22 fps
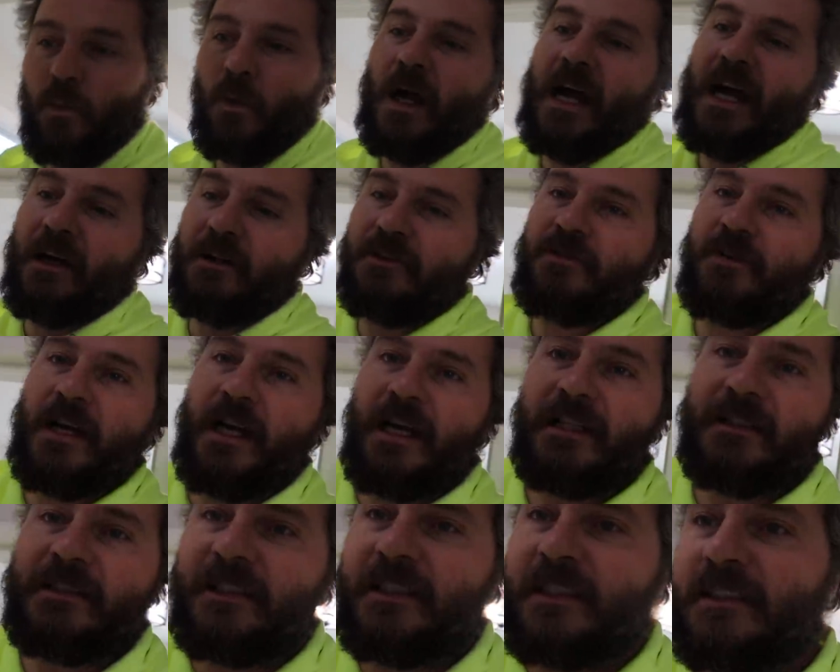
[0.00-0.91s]
the while
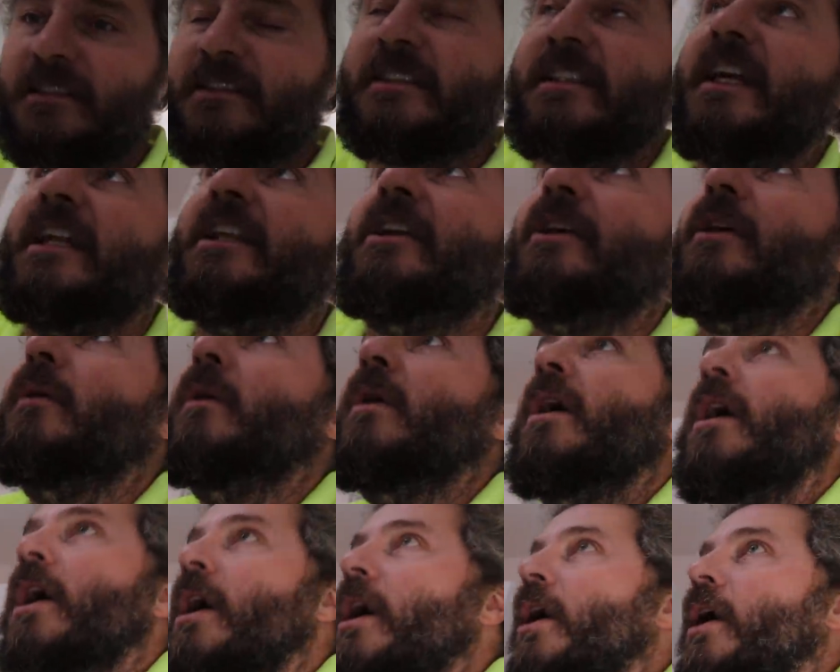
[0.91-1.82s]
trying to
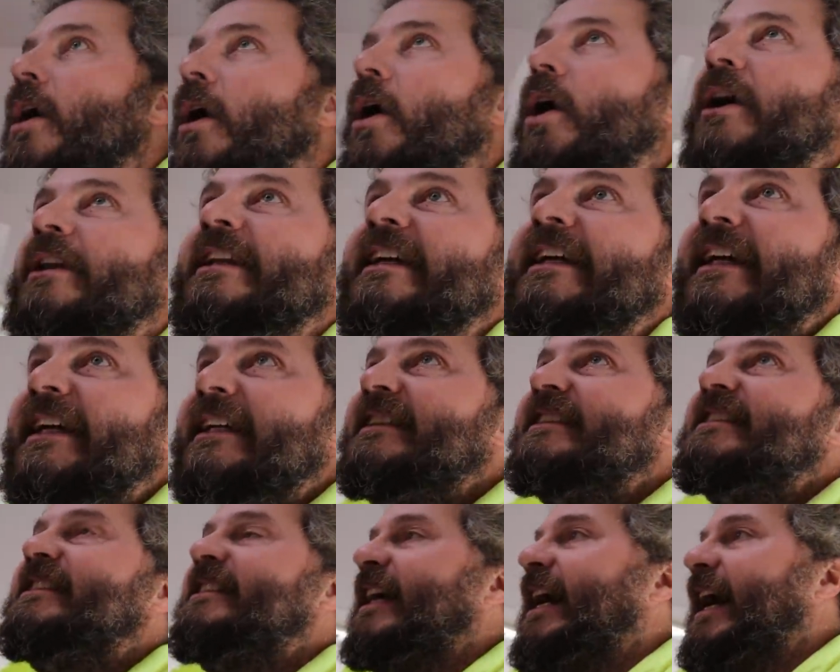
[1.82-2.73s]
continue on the
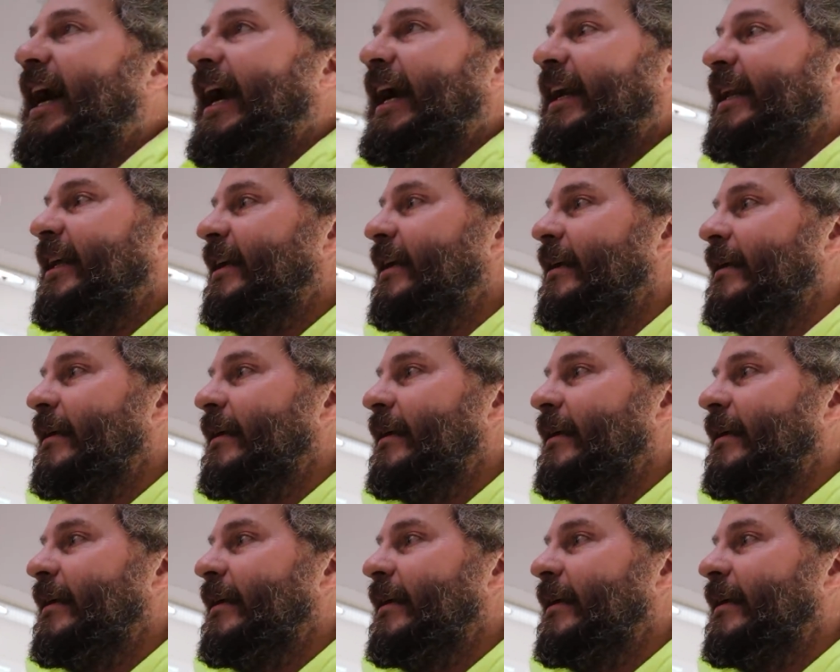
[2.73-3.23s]
inside.